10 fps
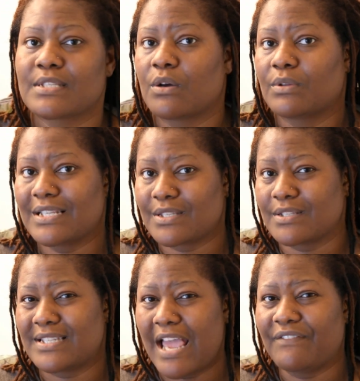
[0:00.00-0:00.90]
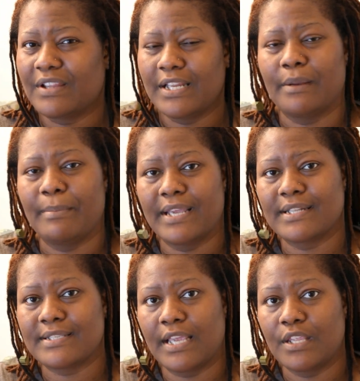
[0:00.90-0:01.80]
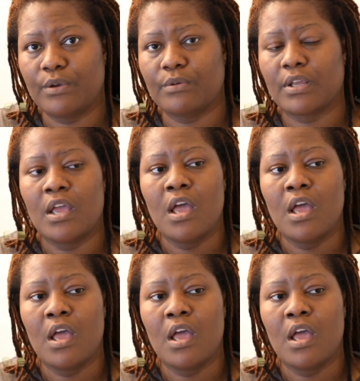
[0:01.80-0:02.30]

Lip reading: So this is definitely to be continued.